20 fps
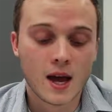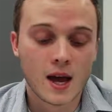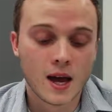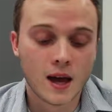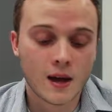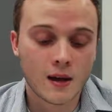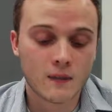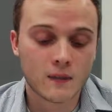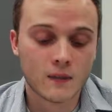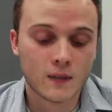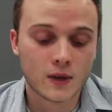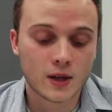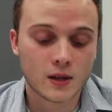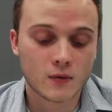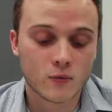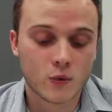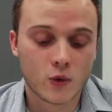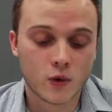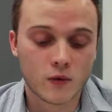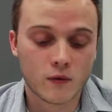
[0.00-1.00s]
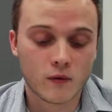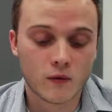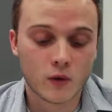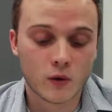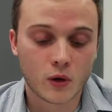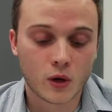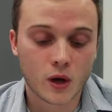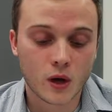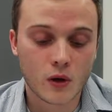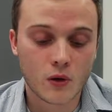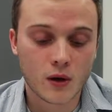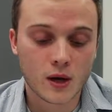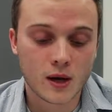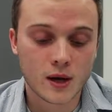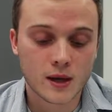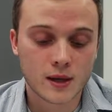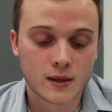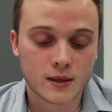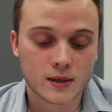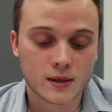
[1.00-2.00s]
And this portfolio
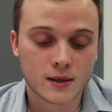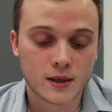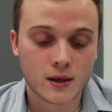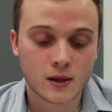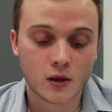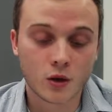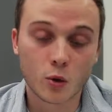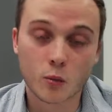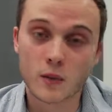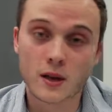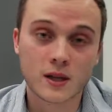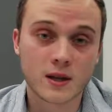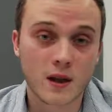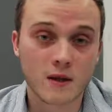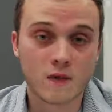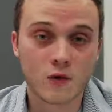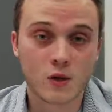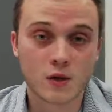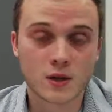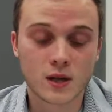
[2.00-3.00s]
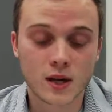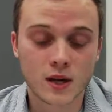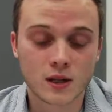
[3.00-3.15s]
is a little bit diverse,